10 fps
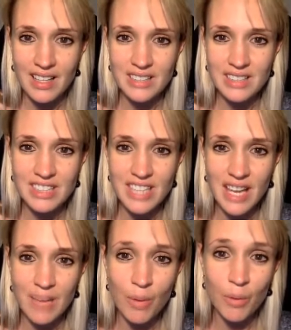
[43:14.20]
It's a
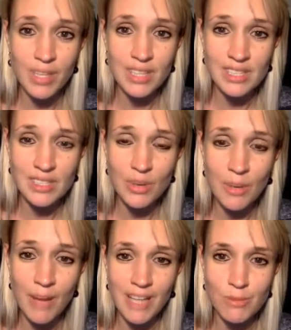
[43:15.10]
shame what we can do
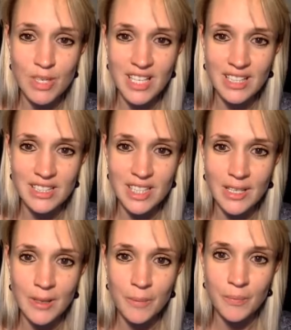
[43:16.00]
in mass
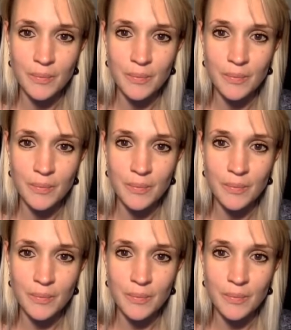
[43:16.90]
production.